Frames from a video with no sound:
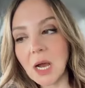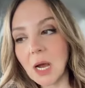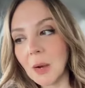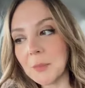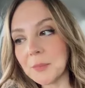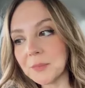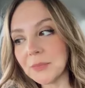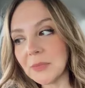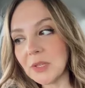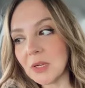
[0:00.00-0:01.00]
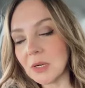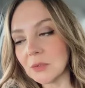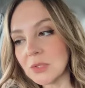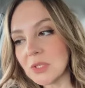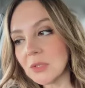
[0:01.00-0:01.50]
You
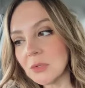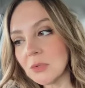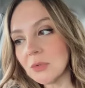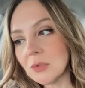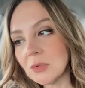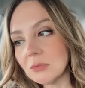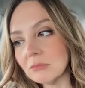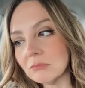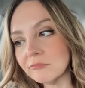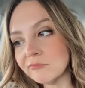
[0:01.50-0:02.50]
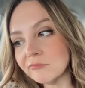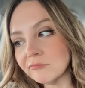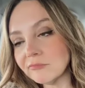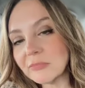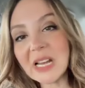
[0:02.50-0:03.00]
know, so
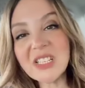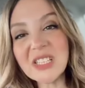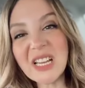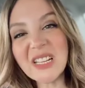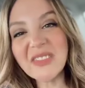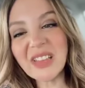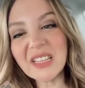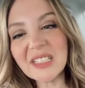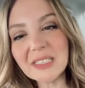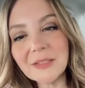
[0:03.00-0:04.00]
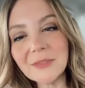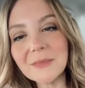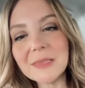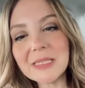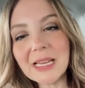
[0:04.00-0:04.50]
I just kind of like
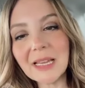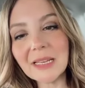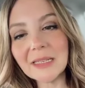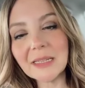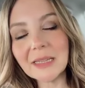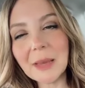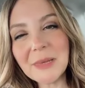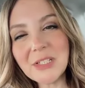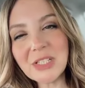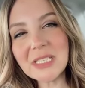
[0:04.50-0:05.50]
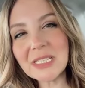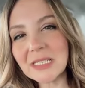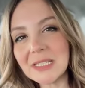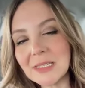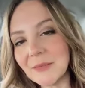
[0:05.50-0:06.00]
said, let me just
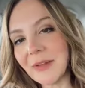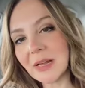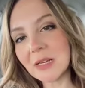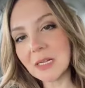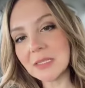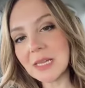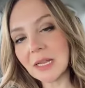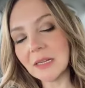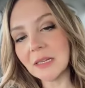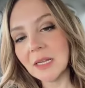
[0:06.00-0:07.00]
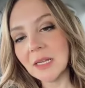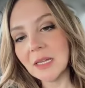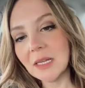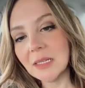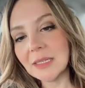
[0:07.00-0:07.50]
stick to some fan content.
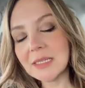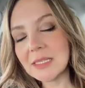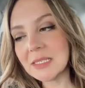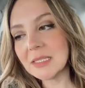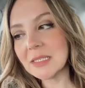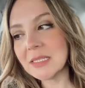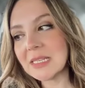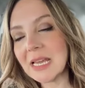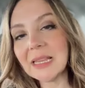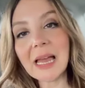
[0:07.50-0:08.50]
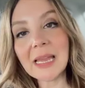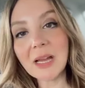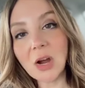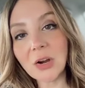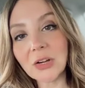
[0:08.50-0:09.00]
Let's stay
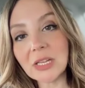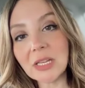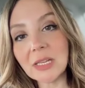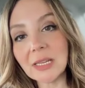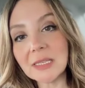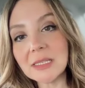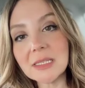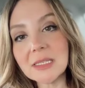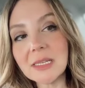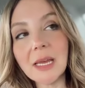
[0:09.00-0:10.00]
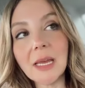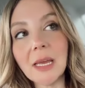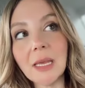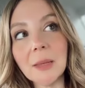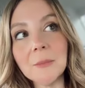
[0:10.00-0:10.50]
lighthearted.
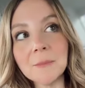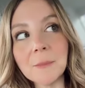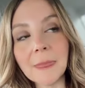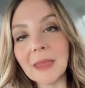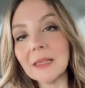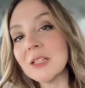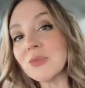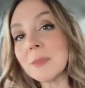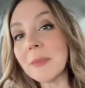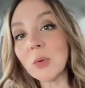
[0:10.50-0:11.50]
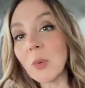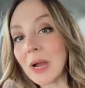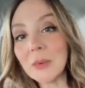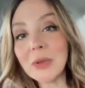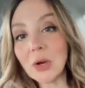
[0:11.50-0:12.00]
Let's remember
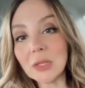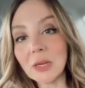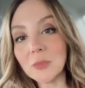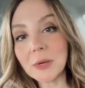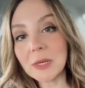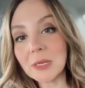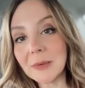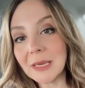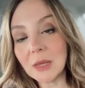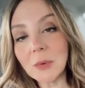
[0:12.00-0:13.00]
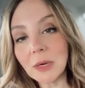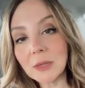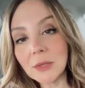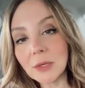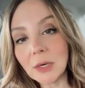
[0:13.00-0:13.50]
why we all love Britney to begin
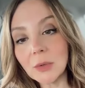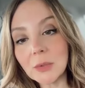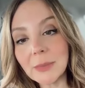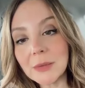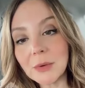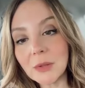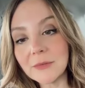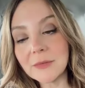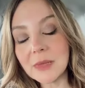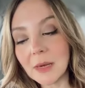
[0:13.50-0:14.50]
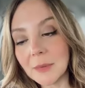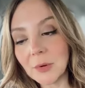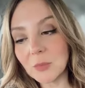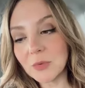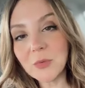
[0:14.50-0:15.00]
with, you know, with all the
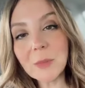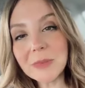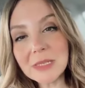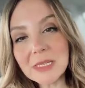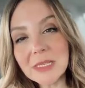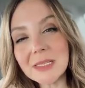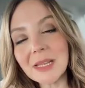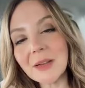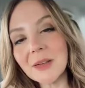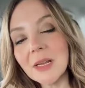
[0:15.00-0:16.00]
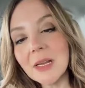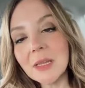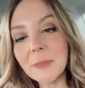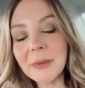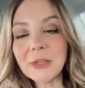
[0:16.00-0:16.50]
her performances and
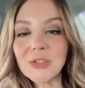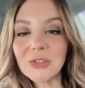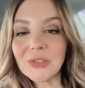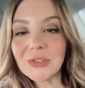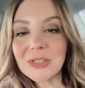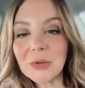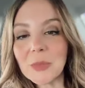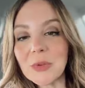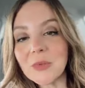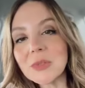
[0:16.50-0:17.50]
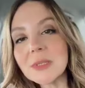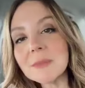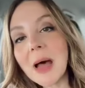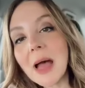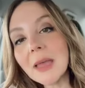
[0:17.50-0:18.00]
the pictures and her beautiful
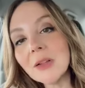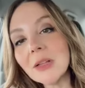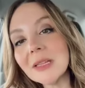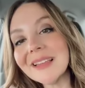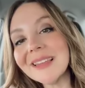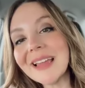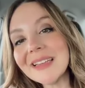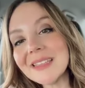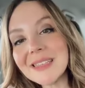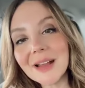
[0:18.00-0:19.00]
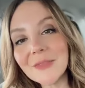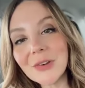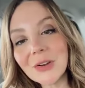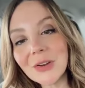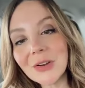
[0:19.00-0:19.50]
smile and the light inside
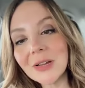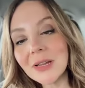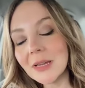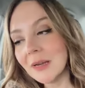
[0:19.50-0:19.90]
of her.